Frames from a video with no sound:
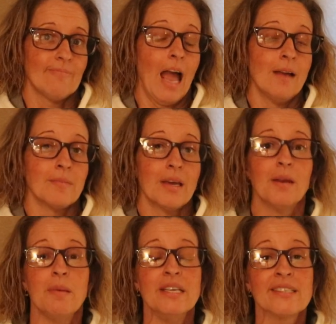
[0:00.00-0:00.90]

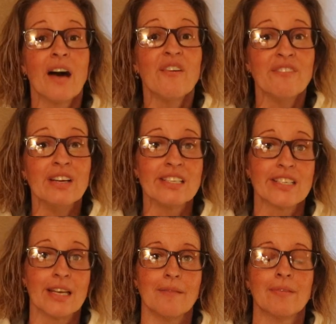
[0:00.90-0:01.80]
gonna be
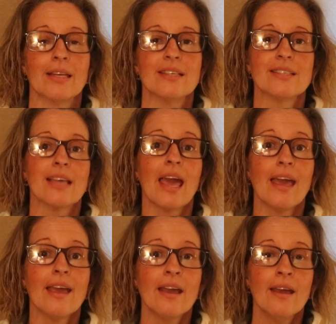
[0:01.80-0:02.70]
selfish and I'm gonna
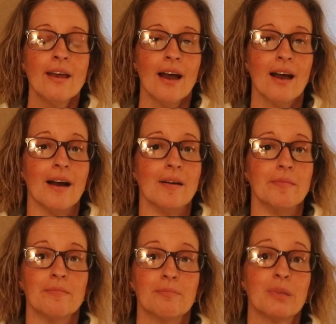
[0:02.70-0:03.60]
say,
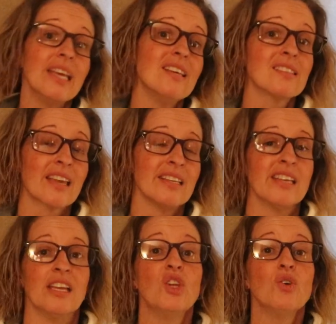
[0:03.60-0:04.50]
please
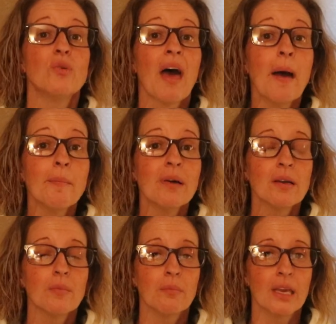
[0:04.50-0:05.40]
continue them,
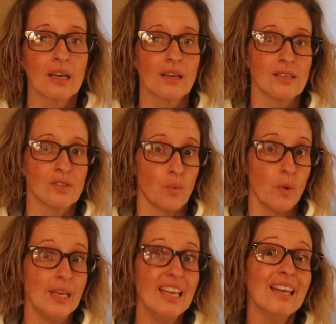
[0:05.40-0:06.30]
because
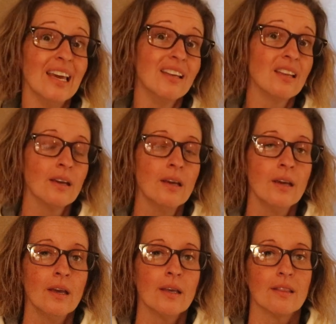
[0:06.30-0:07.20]
we need it.
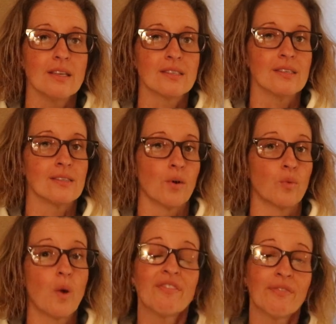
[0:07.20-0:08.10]
This is a
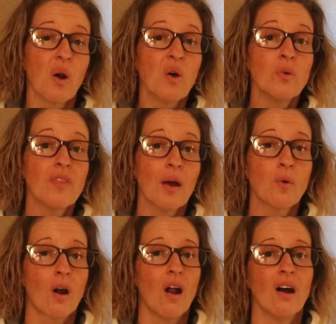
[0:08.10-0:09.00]
rough road that
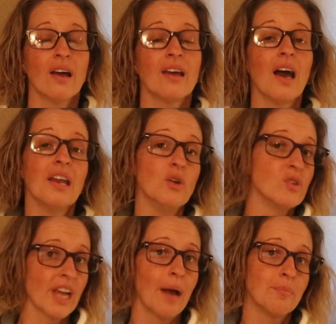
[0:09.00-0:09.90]
we're on, a new
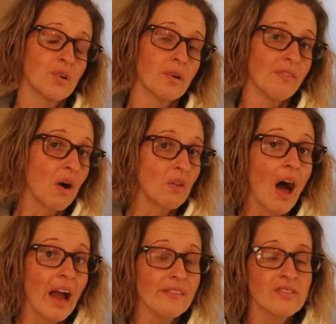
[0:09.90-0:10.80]
chapter of our
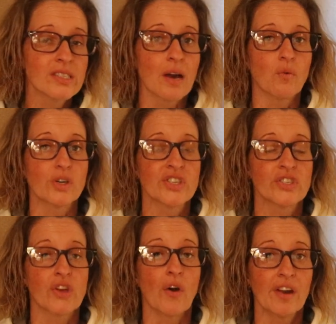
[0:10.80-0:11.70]
lives that we're
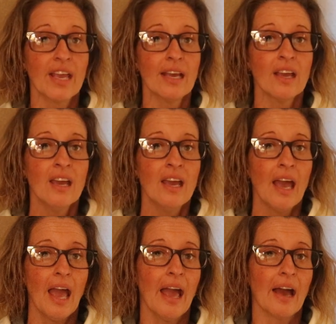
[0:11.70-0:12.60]
starting,
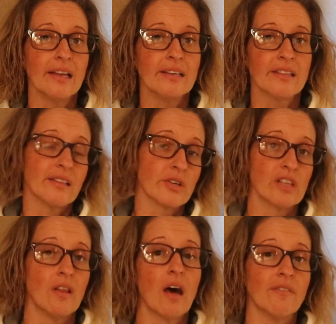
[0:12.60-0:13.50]
and there's a
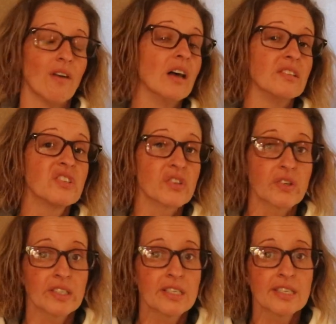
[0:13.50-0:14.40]
lot of
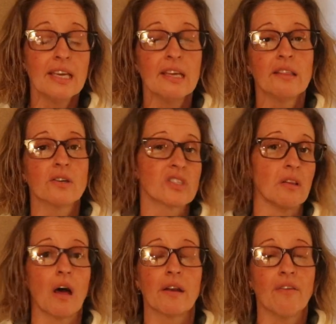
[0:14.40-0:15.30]
uncertainty, there's a
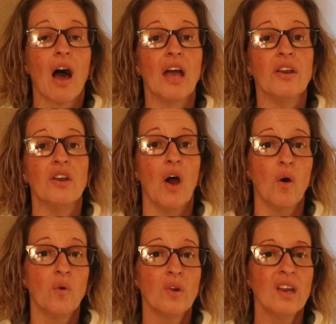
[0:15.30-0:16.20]
lot of
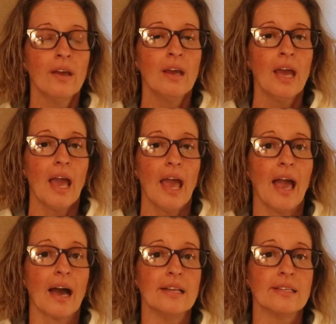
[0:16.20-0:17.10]
unknown,
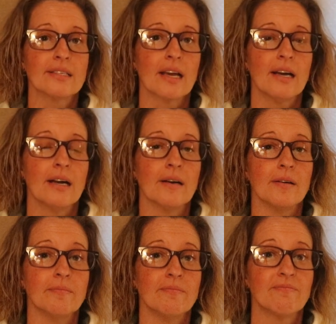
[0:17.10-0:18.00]
and
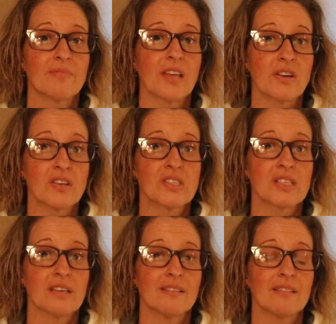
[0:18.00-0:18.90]

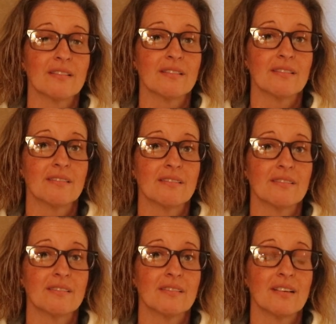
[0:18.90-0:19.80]
there's
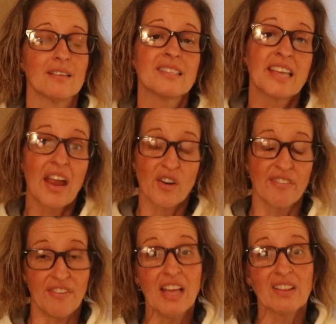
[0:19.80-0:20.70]
scared
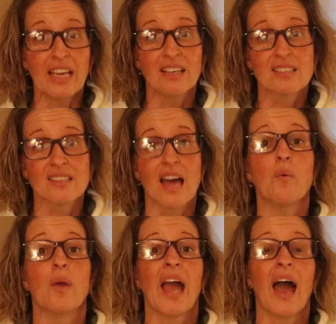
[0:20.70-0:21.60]
feelings
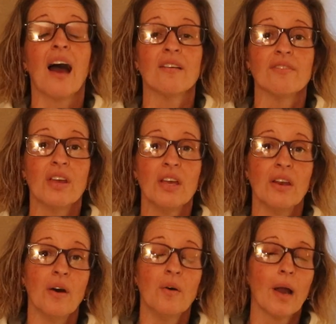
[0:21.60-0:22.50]
that we have, you
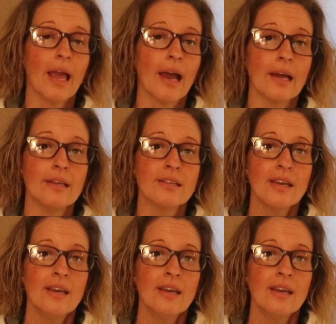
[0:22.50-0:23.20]
know, and